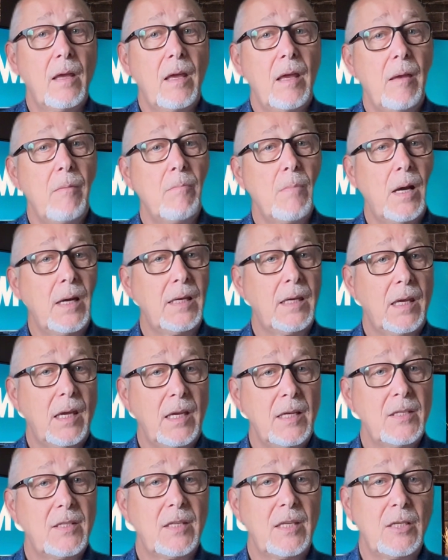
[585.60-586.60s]
In my
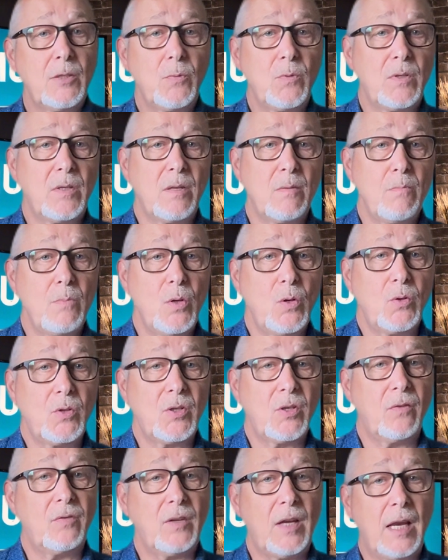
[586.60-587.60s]
case, this was the
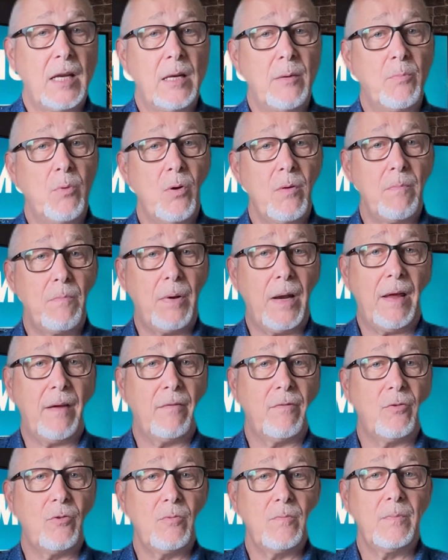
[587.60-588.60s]
MuleSoft Anypoint
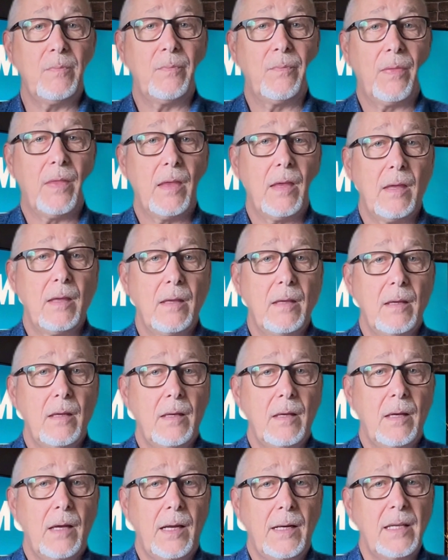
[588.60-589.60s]
platform,
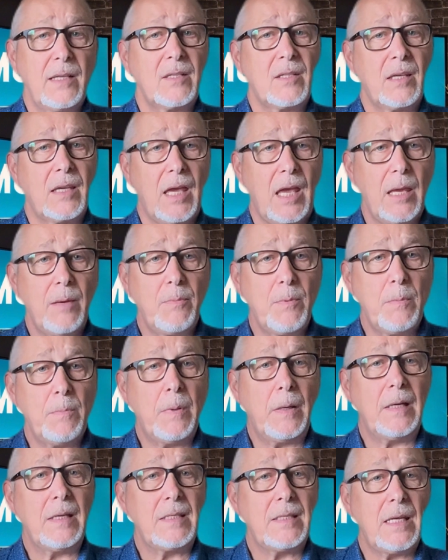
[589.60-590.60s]
and its
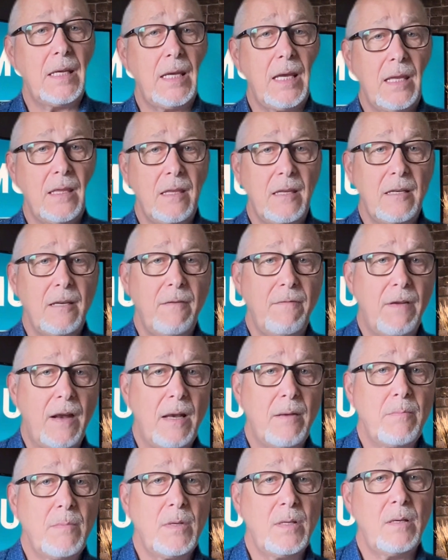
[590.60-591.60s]
capability in the
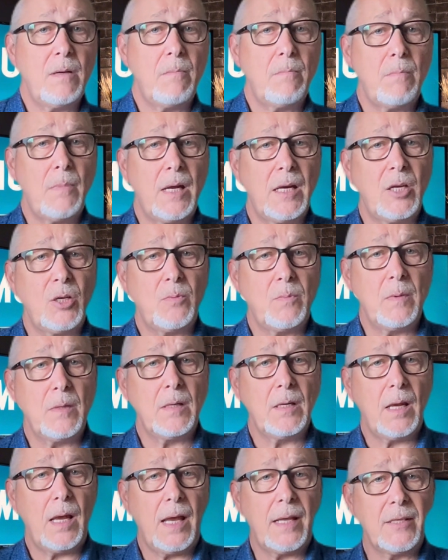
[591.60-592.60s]
development,
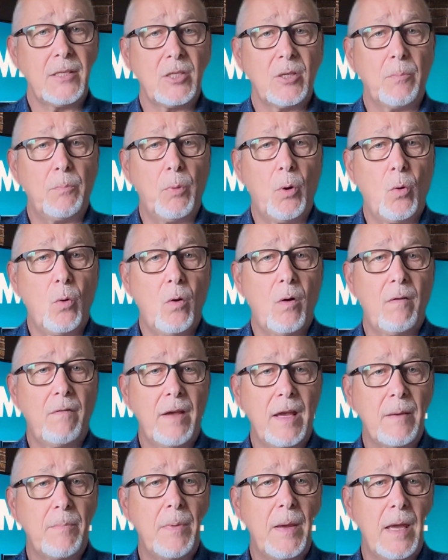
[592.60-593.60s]
management, and support of
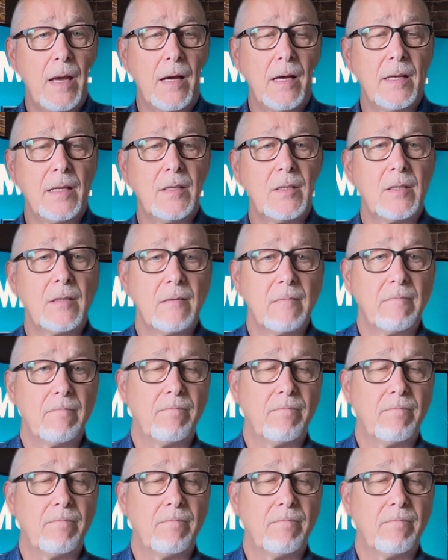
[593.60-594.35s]
APIs.